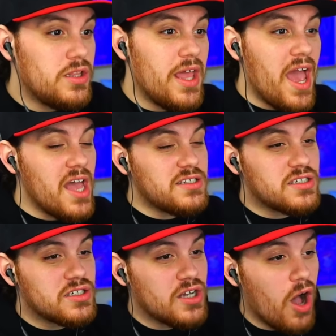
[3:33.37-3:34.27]
That
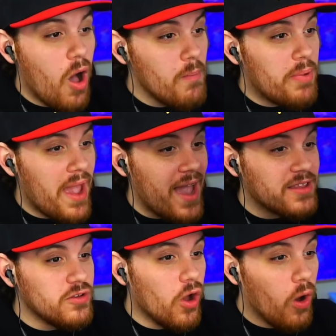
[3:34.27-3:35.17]
scumbag.
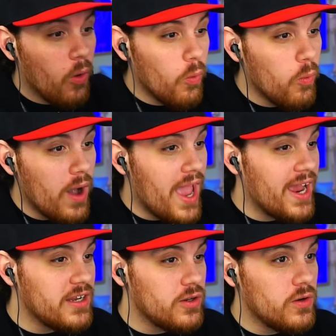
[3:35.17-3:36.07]
No
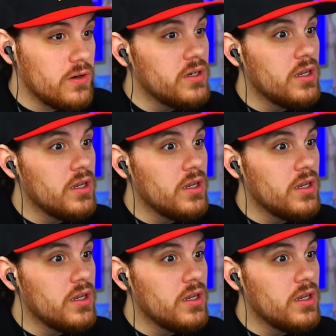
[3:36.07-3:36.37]
way, dude.